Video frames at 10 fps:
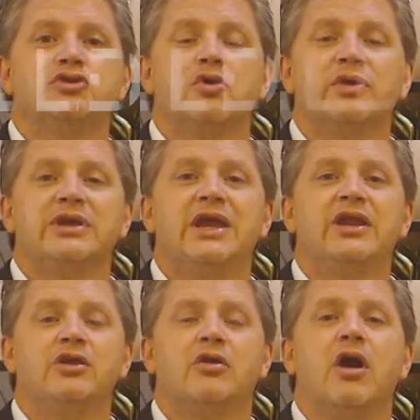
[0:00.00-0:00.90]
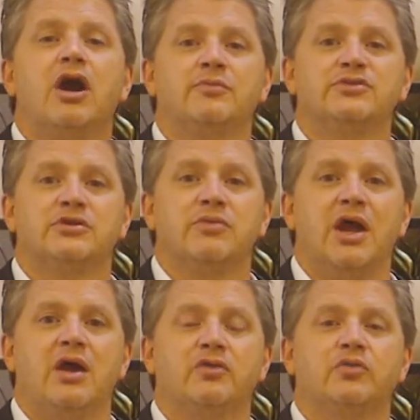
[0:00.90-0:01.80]
So getting your arms
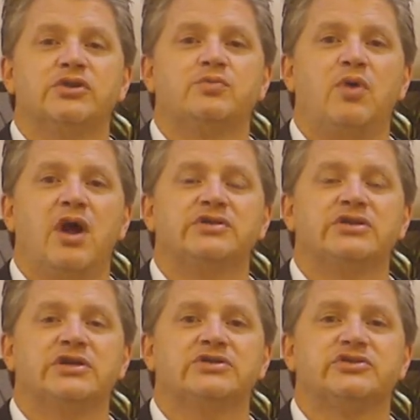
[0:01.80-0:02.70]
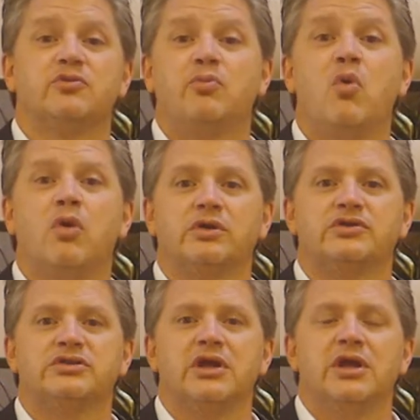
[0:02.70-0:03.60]
around which process
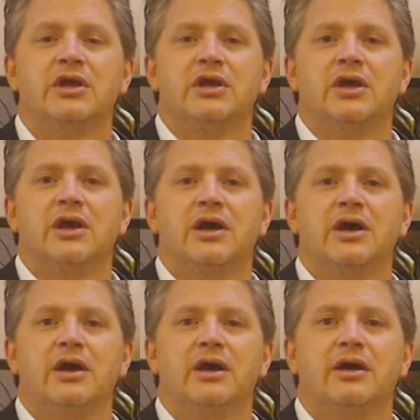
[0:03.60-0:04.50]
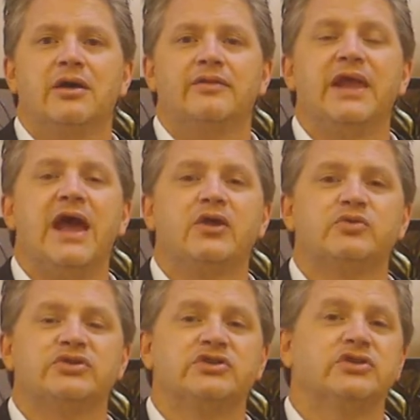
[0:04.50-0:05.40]
supports the
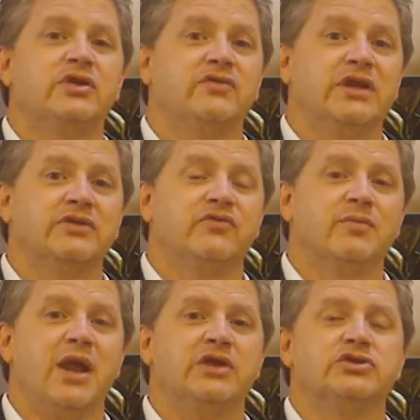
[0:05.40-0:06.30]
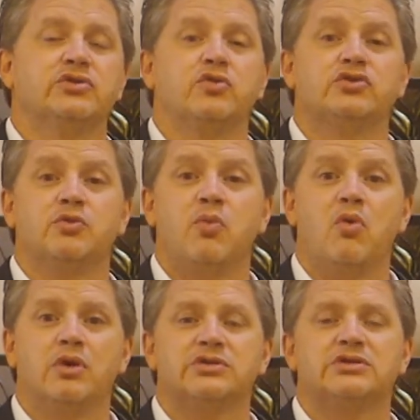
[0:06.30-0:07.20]
acquisition of the information or
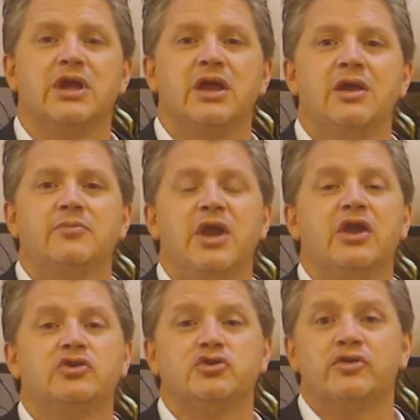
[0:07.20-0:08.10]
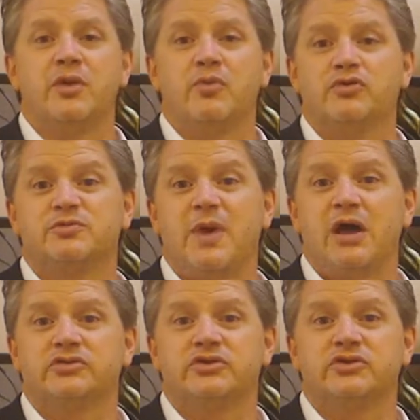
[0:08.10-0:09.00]
supports making sure that both
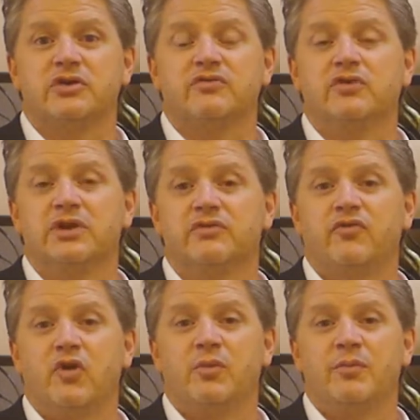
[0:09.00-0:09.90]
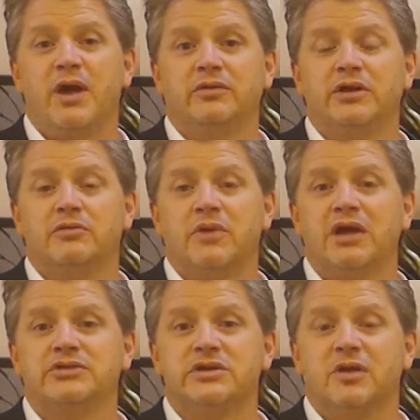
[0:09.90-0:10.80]
spouses are fully informed about legal
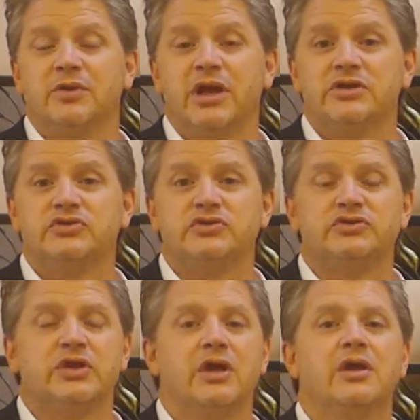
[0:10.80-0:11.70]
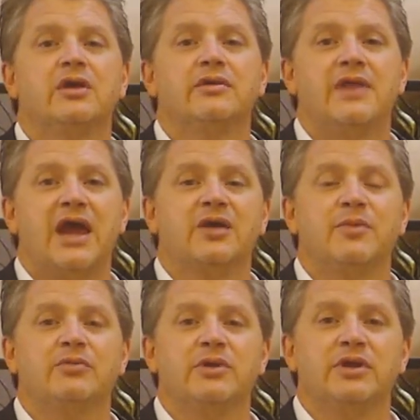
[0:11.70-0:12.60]
rights and obligations, that can
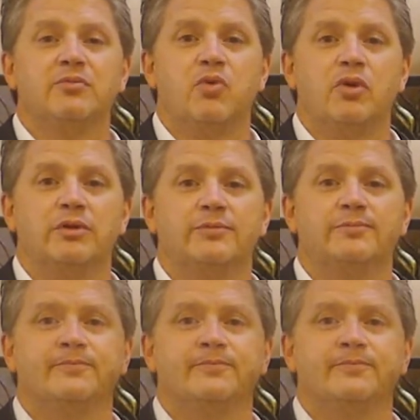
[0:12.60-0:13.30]
be really important.